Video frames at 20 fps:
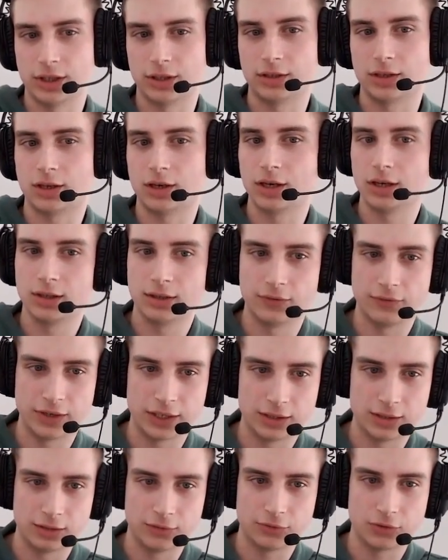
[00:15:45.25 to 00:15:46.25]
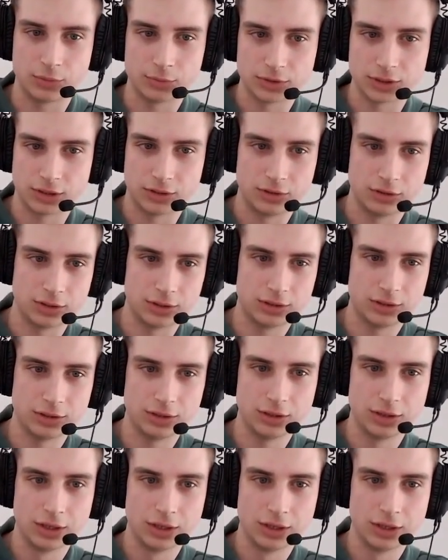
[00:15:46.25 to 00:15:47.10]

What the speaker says: that aren't vetted from security.